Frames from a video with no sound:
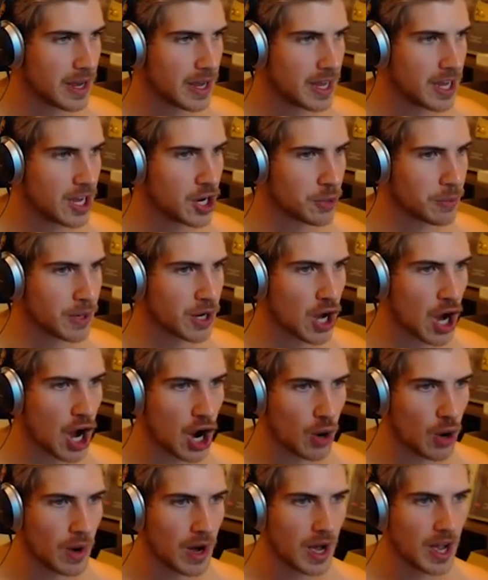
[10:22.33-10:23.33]
Here we
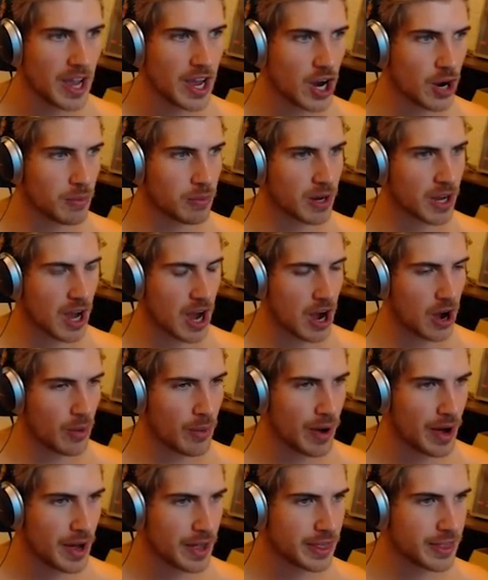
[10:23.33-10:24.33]
go, here we
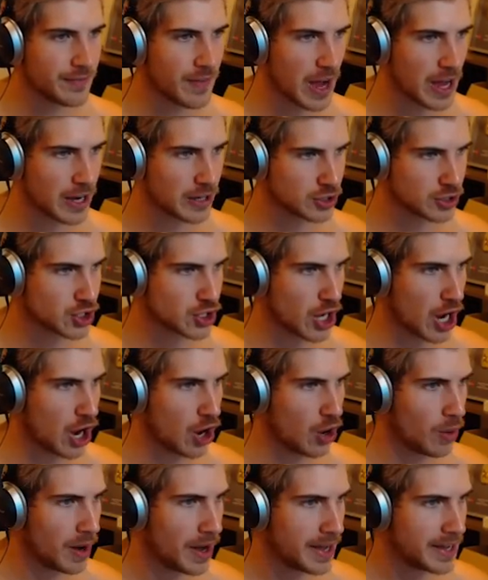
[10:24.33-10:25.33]
go. The final
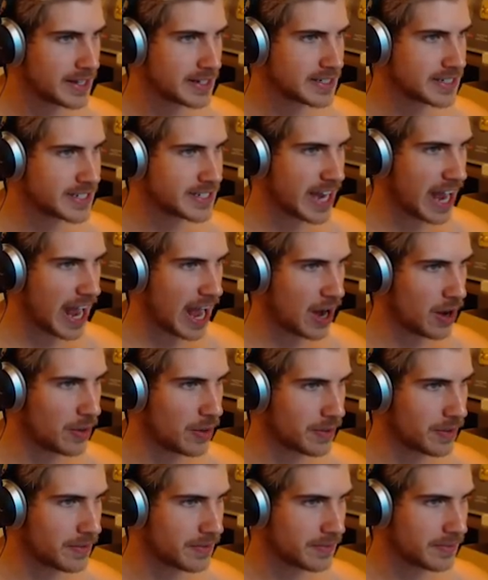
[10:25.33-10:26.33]
show
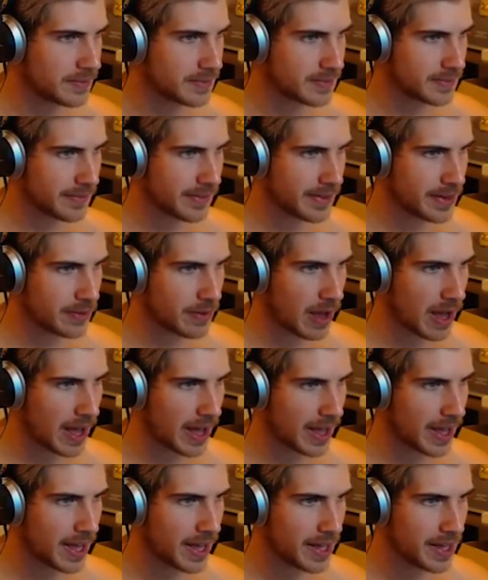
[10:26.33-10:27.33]
down.
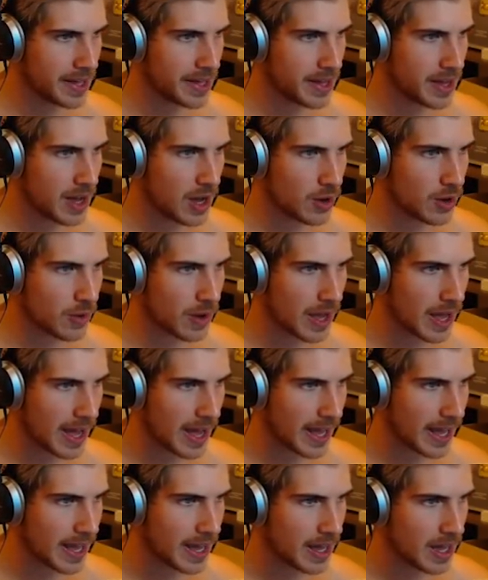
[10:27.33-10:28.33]
Okay, okay.